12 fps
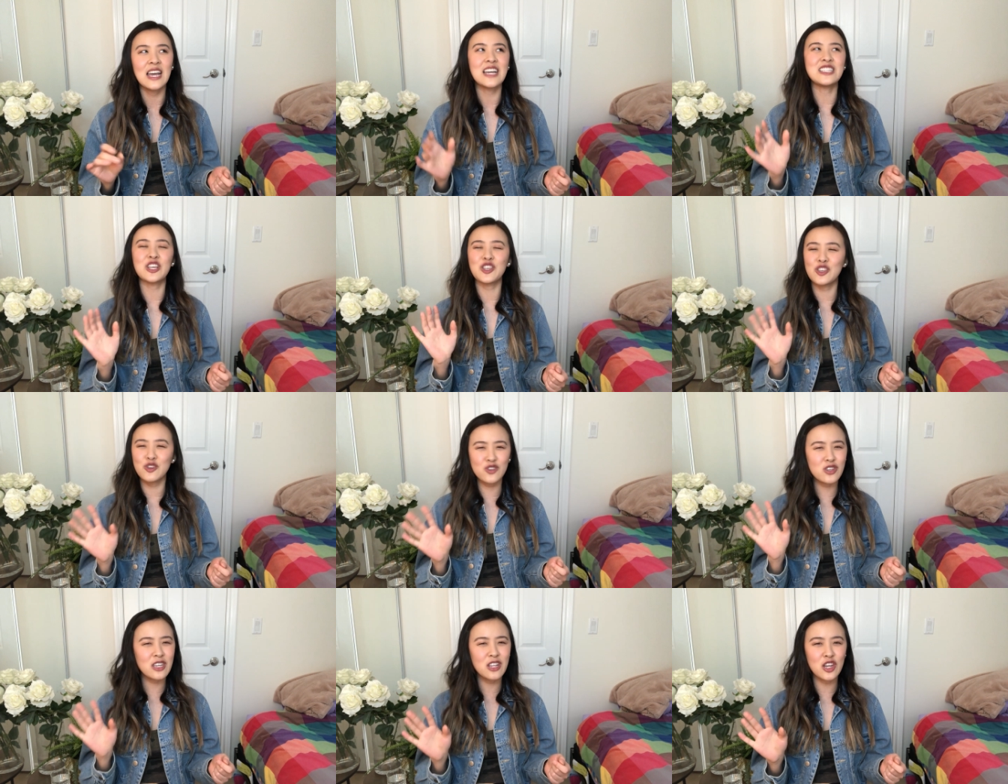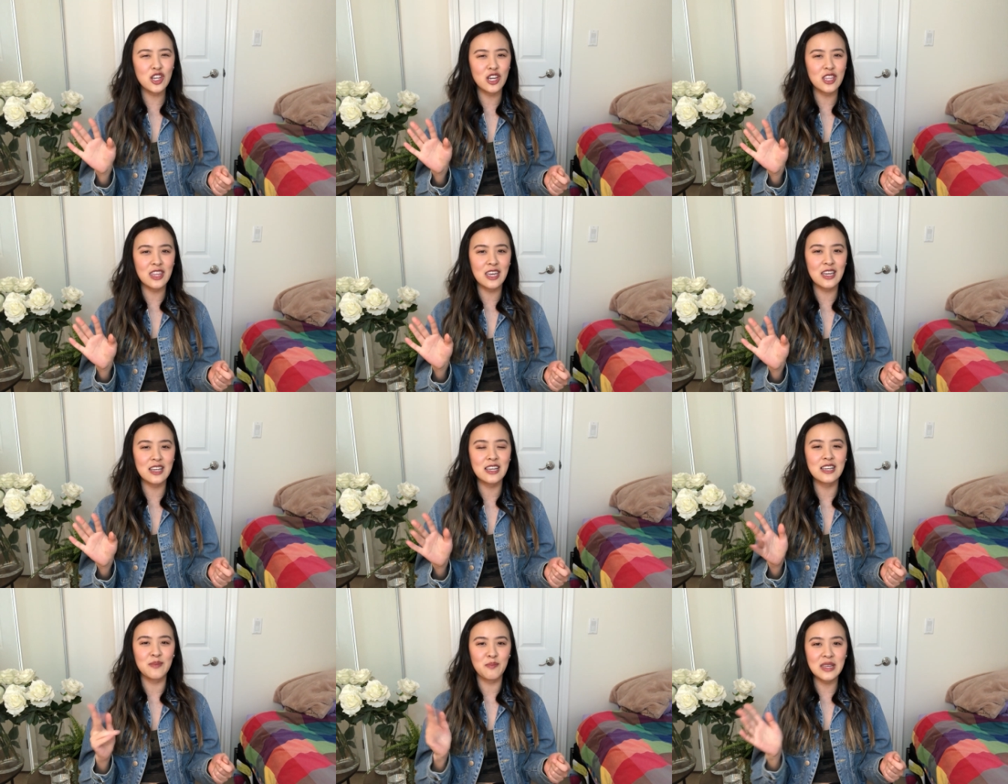It's usually not a good thing,